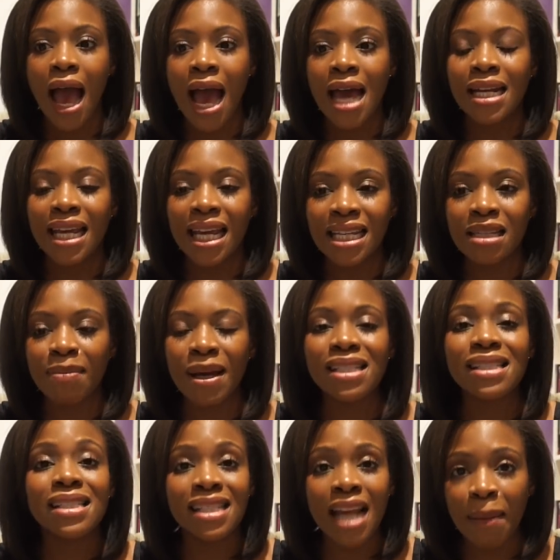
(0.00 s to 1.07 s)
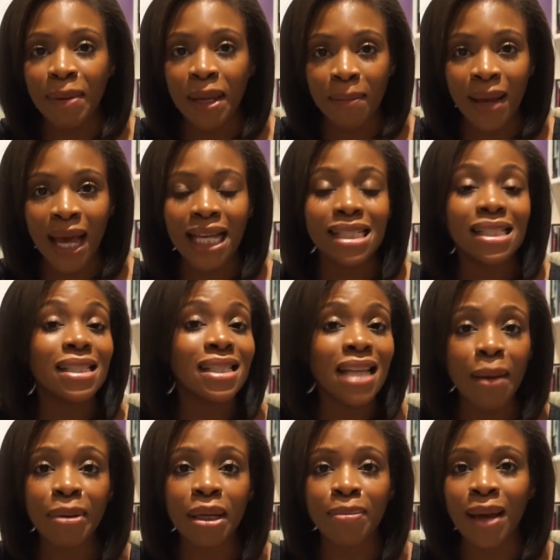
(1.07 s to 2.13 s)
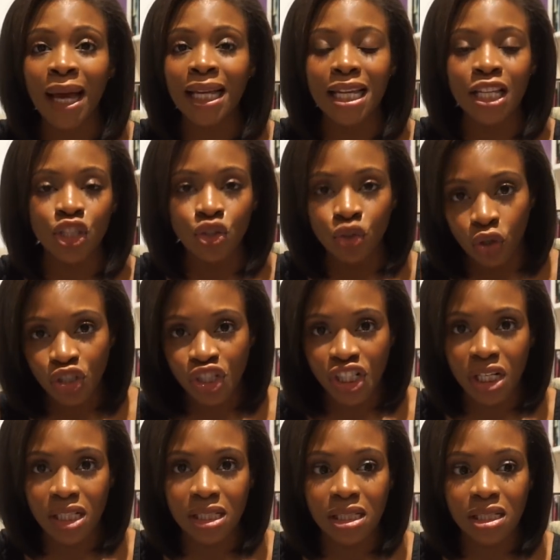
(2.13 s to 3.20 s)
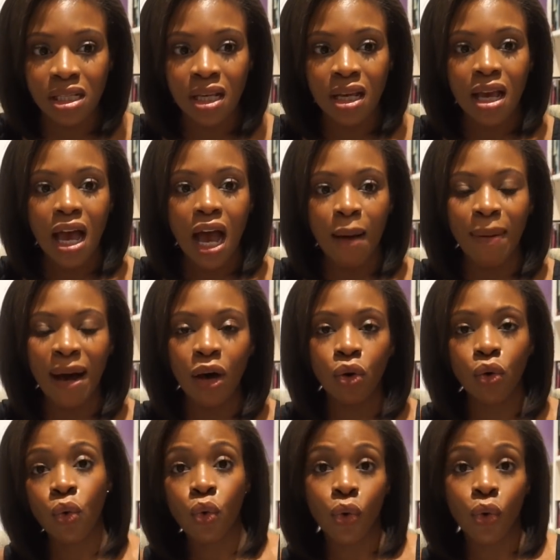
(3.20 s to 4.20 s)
And it is about snapping back. And snapping back is not just about,